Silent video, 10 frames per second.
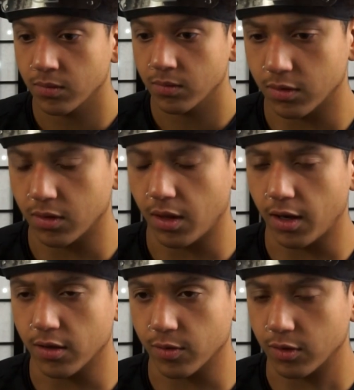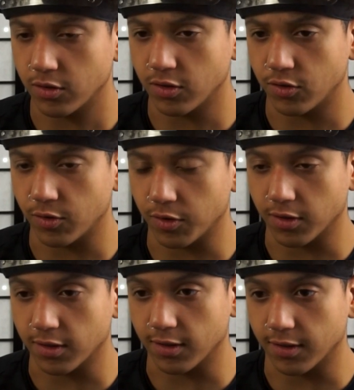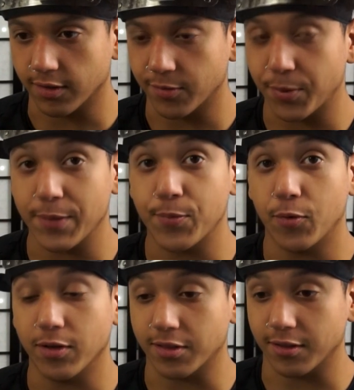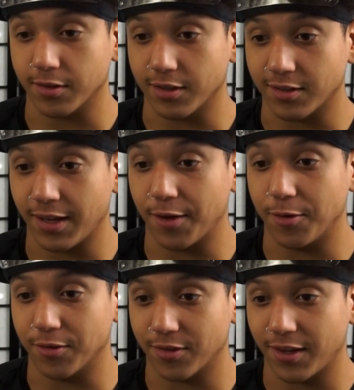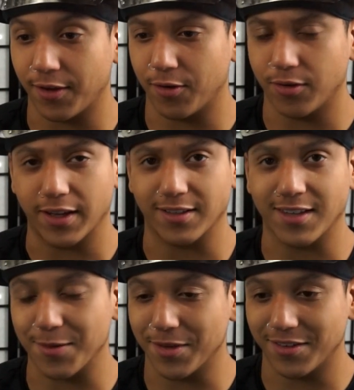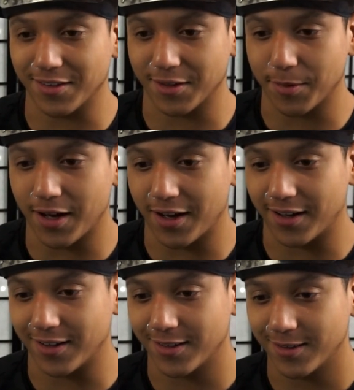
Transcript: So that is what a Jinchuriki is. People with the, the tail, tail like demons in them, huh?